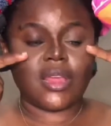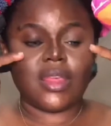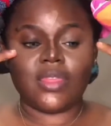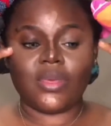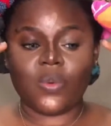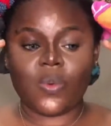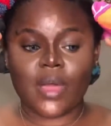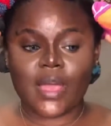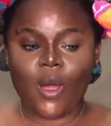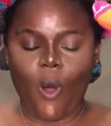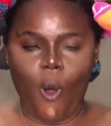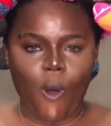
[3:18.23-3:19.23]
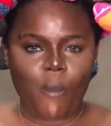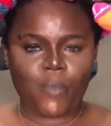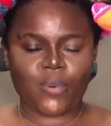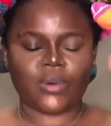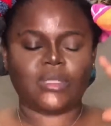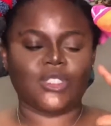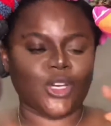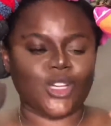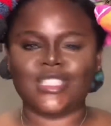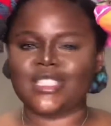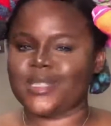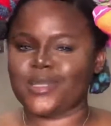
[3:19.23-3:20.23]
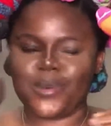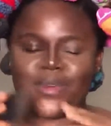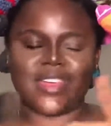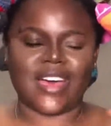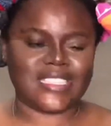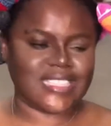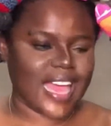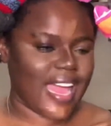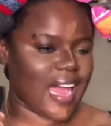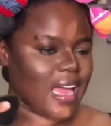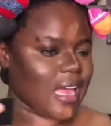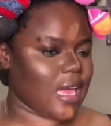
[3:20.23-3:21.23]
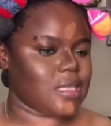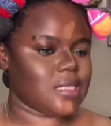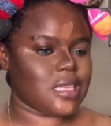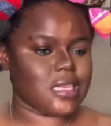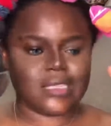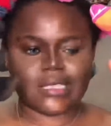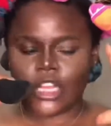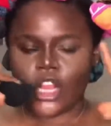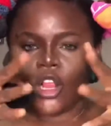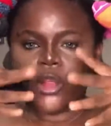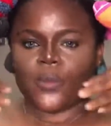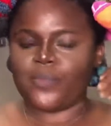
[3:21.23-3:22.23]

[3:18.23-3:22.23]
the way up, just so that I can get this,